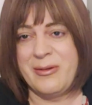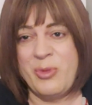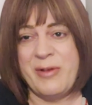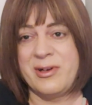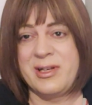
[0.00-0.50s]
and
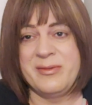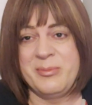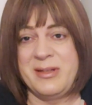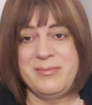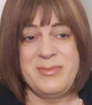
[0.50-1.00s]
whether I'll even
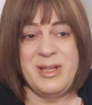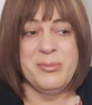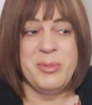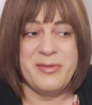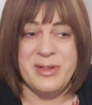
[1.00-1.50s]
be
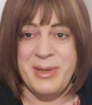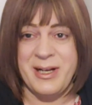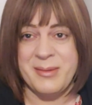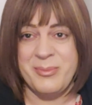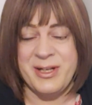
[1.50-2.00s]
bothered
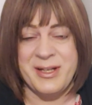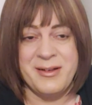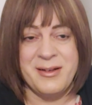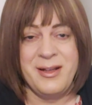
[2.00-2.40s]
about it by then.